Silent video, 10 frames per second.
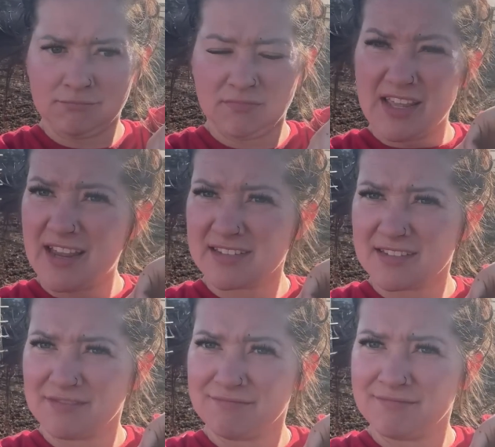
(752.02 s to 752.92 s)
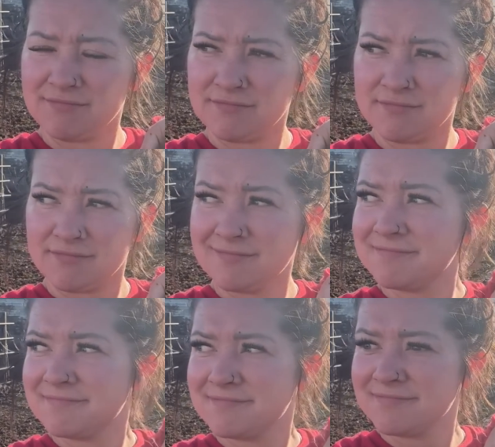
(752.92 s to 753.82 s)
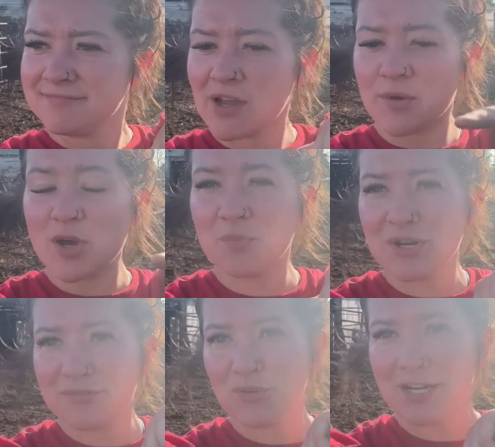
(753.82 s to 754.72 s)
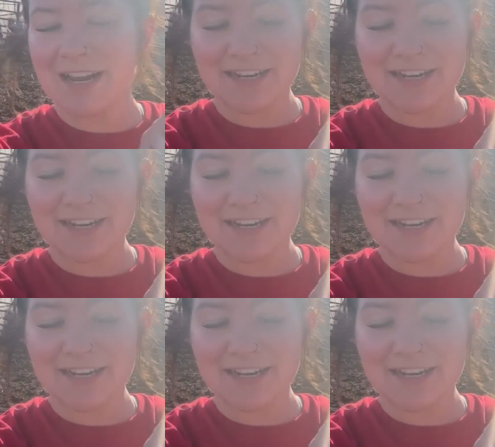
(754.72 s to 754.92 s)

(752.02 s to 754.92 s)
Yes. I will breed 49